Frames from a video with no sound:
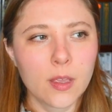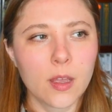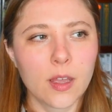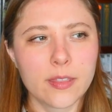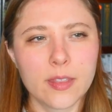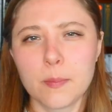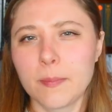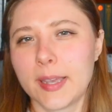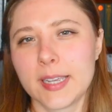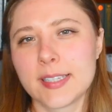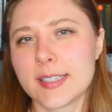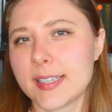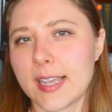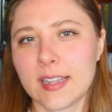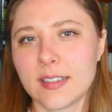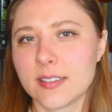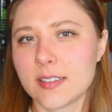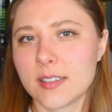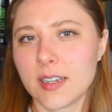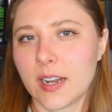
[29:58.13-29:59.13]
I think makes
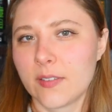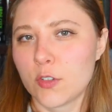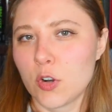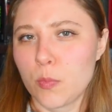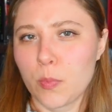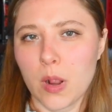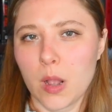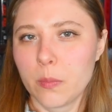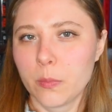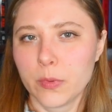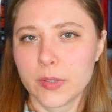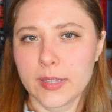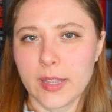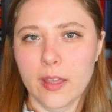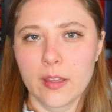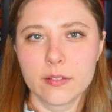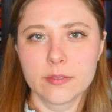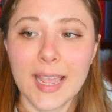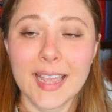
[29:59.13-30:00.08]
sense, and I have no problem with that.